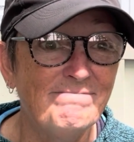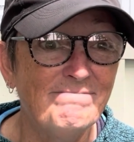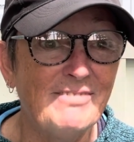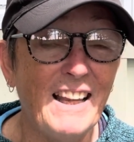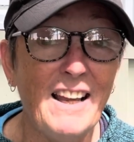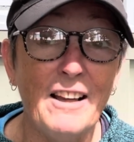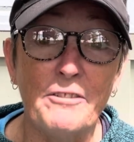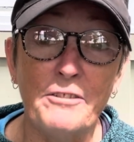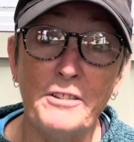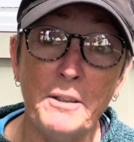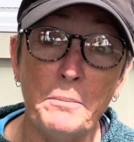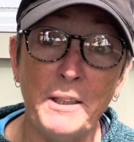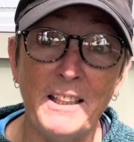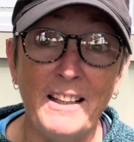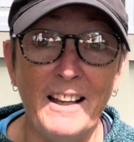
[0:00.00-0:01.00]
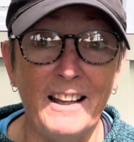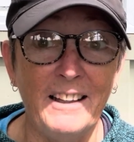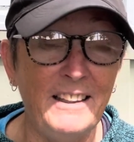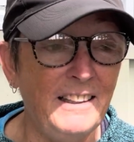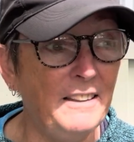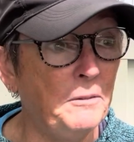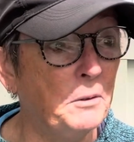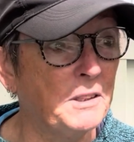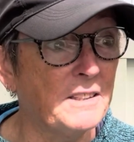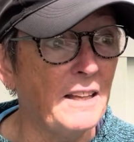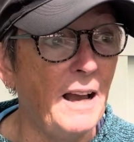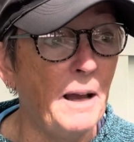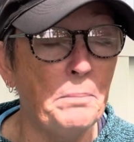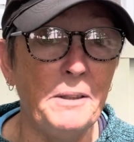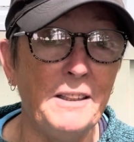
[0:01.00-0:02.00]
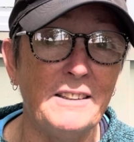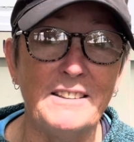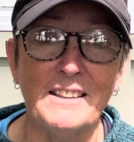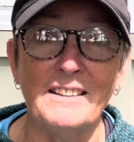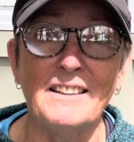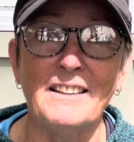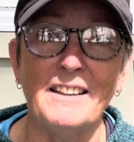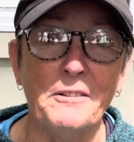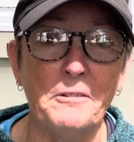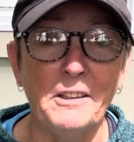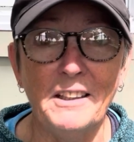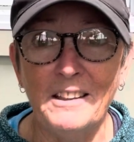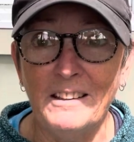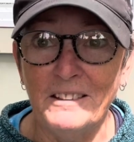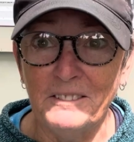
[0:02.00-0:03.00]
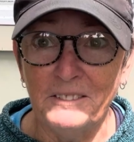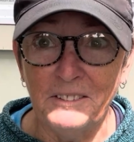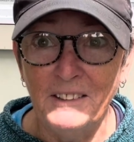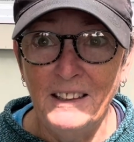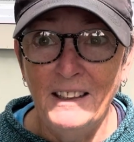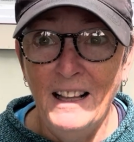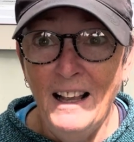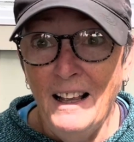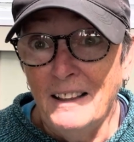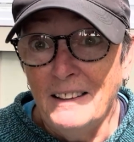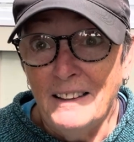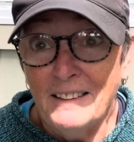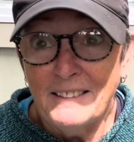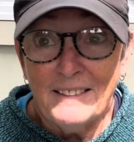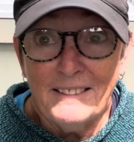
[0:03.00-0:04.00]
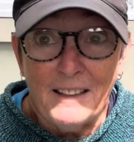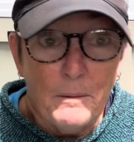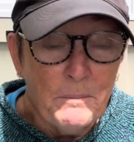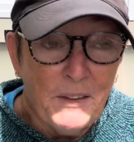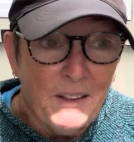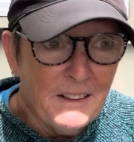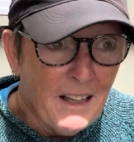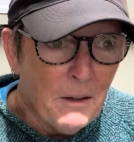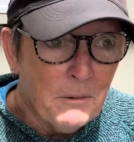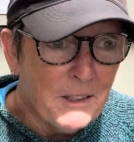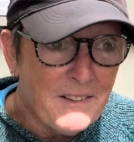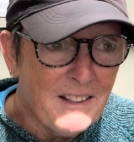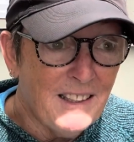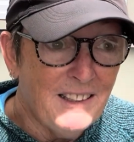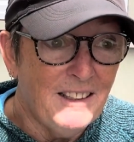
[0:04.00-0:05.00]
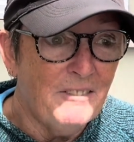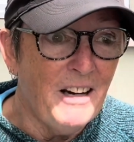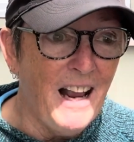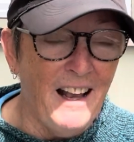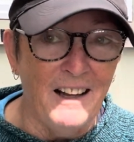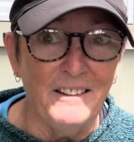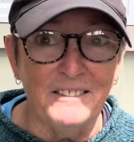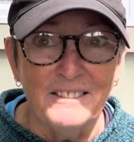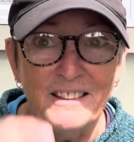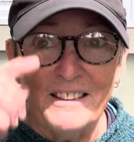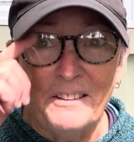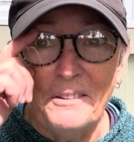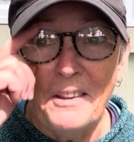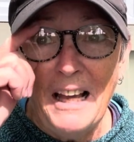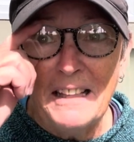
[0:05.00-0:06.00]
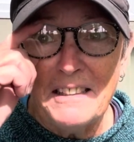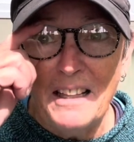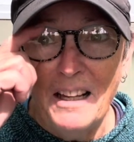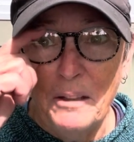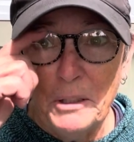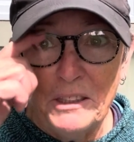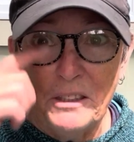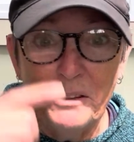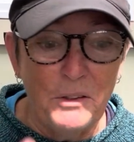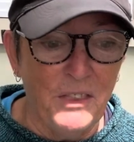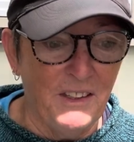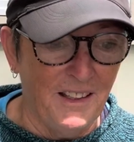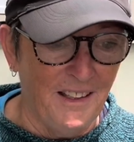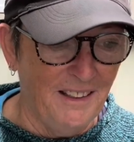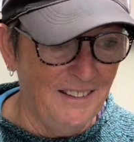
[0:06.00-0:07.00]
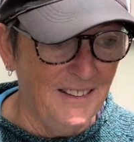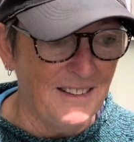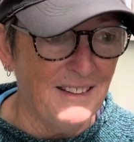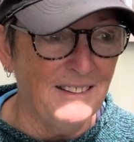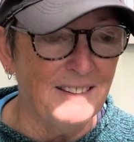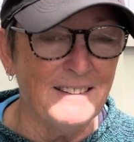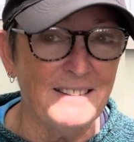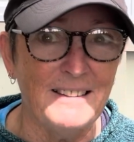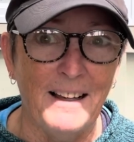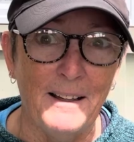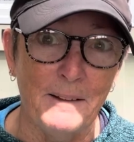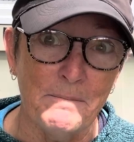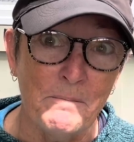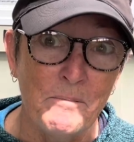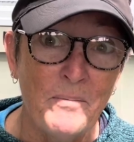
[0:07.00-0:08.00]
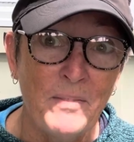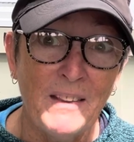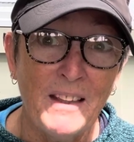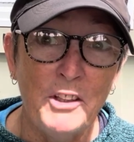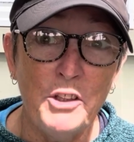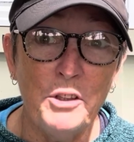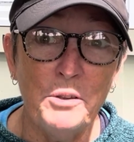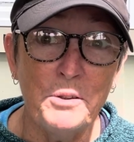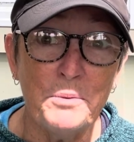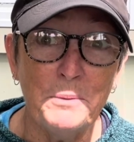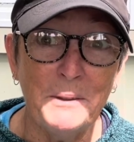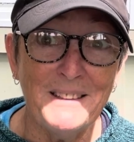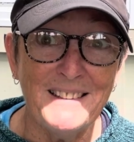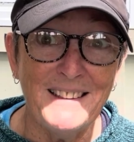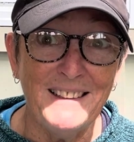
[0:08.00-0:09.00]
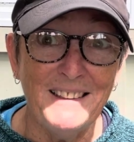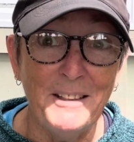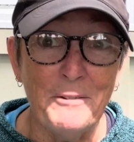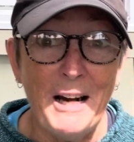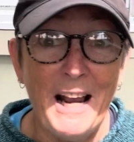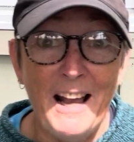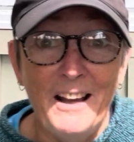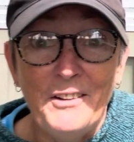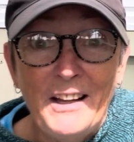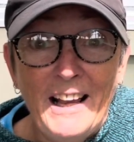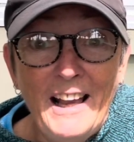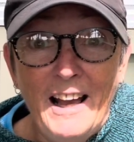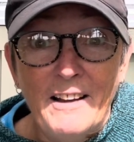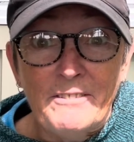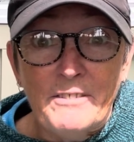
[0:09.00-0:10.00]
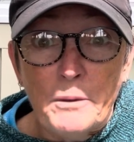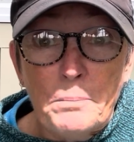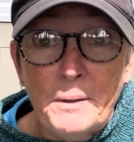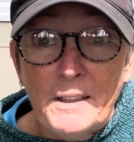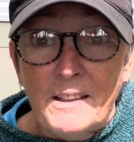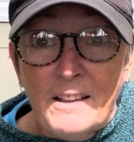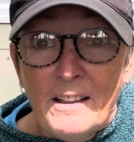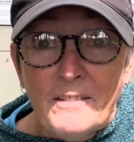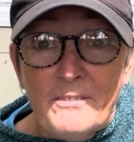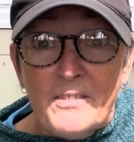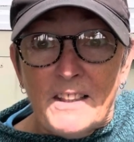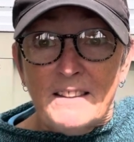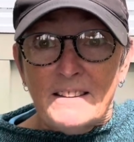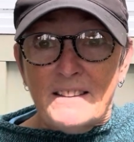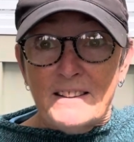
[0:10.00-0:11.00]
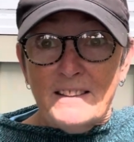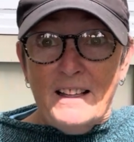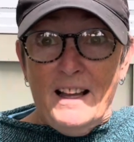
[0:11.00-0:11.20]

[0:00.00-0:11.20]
freebie. And he was happy to get rid of something that was sitting around. So that's how we do things, is use what's sitting around. I have a bit of this